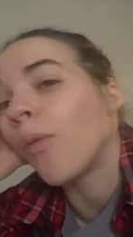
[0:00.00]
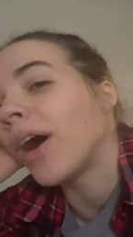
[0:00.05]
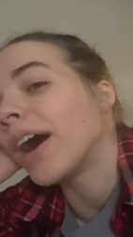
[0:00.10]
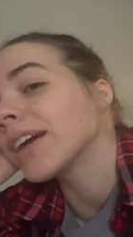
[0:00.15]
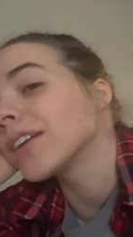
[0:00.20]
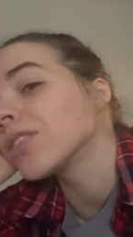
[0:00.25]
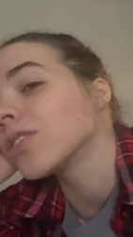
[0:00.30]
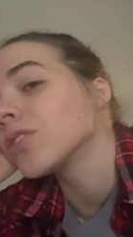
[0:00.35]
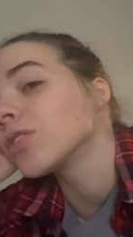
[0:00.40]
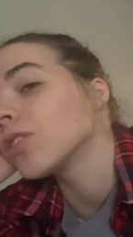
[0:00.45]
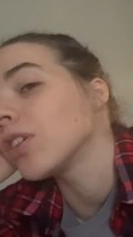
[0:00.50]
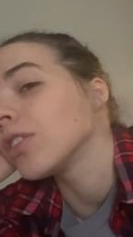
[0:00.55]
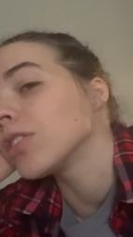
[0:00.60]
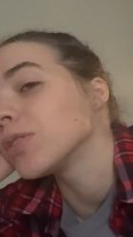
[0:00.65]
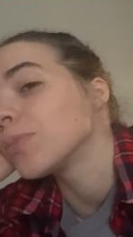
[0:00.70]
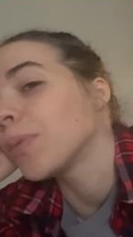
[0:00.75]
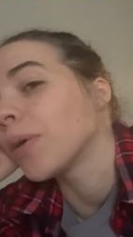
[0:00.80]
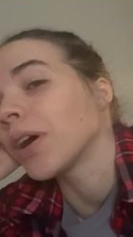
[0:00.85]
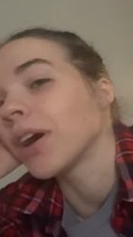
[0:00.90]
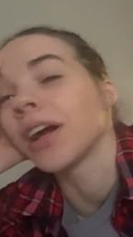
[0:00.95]
whacked in the jaw in
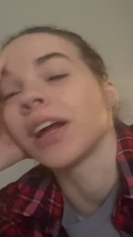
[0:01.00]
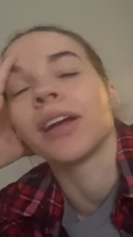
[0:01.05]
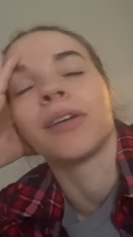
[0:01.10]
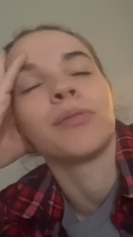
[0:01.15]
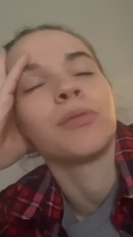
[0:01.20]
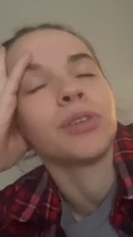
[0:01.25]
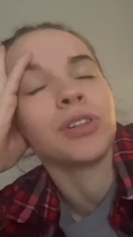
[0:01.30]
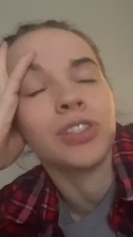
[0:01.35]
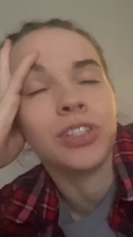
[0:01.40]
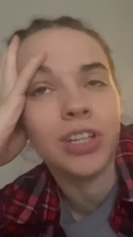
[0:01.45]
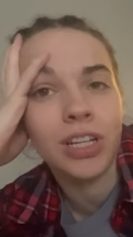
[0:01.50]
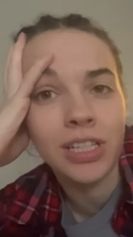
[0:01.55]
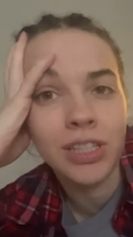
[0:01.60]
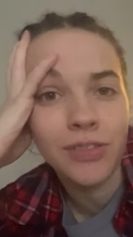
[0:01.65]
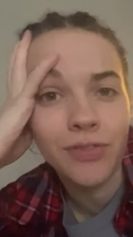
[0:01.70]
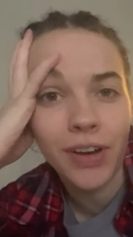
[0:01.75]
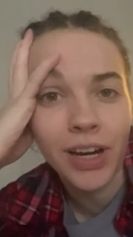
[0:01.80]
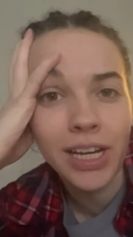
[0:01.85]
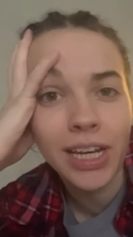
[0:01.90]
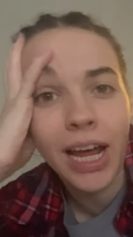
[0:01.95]
sparring, which it's
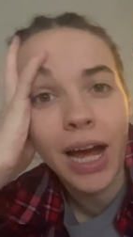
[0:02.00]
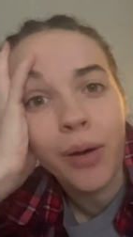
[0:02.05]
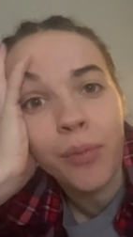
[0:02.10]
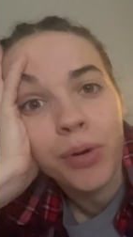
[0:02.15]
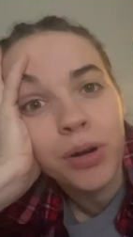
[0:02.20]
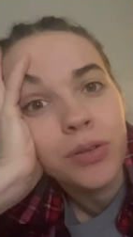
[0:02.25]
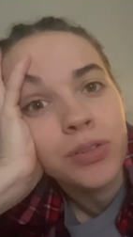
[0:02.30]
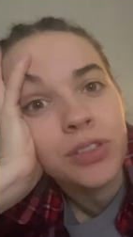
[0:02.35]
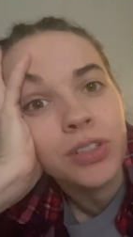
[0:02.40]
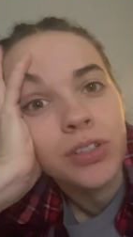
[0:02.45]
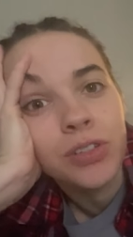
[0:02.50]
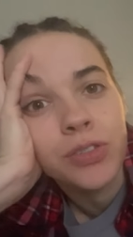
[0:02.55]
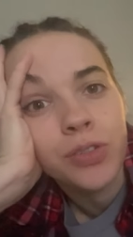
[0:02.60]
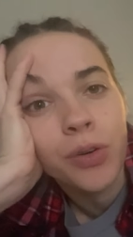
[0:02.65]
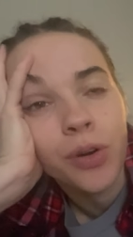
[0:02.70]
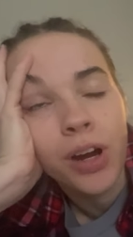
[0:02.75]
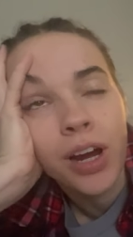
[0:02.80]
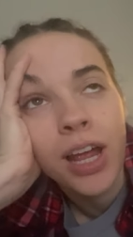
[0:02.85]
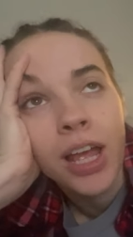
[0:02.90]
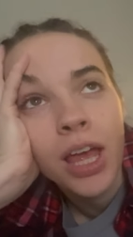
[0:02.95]
fine now, but it was a little
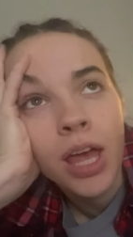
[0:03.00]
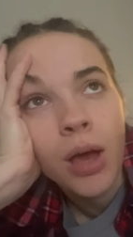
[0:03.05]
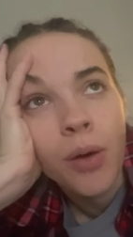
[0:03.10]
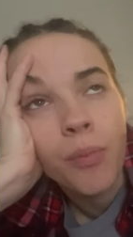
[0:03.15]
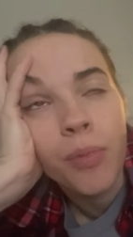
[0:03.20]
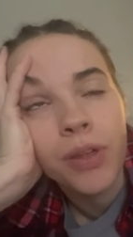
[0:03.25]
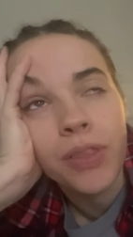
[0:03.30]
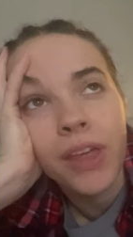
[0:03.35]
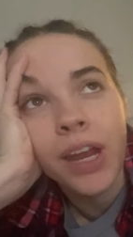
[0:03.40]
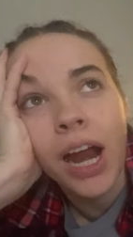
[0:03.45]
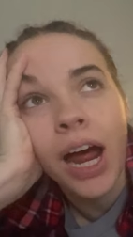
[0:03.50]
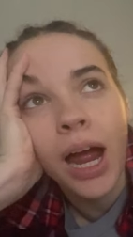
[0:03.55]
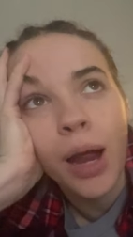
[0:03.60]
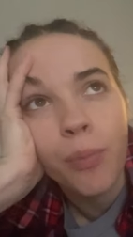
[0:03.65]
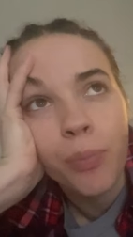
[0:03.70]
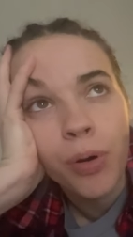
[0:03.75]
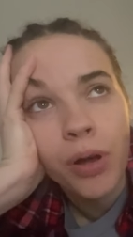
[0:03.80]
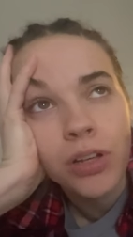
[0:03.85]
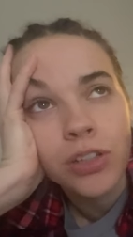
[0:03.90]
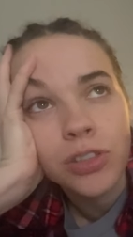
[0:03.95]
sore. But then I
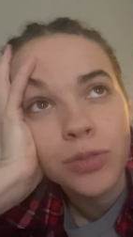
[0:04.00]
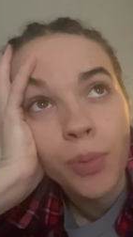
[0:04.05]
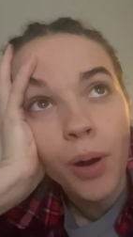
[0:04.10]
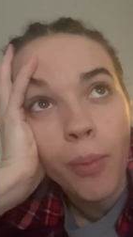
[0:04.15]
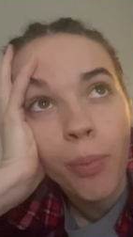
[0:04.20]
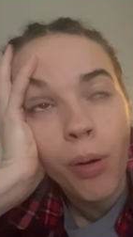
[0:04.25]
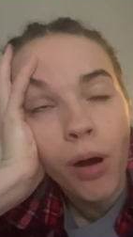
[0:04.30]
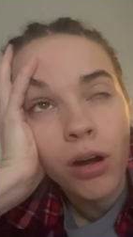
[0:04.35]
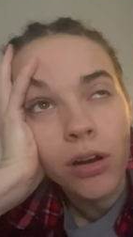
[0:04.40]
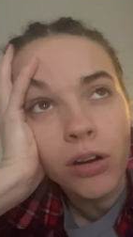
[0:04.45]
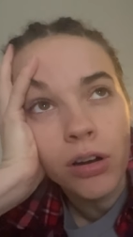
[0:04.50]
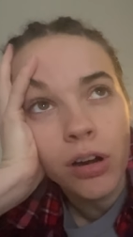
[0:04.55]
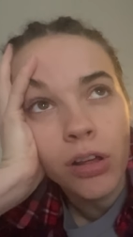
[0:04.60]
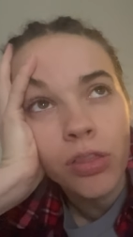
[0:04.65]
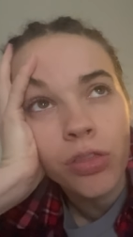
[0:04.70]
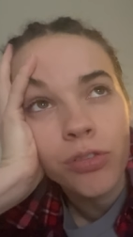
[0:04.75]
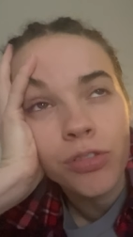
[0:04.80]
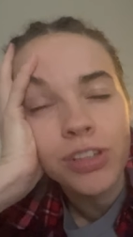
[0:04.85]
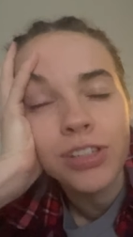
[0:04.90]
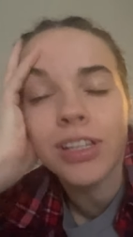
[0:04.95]
punched my partner in
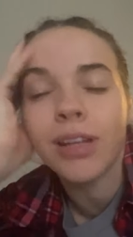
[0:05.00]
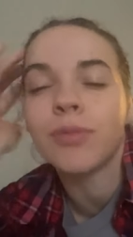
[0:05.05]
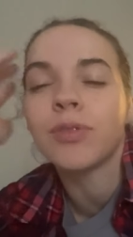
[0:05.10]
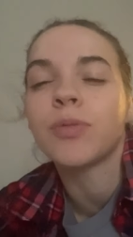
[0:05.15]
three step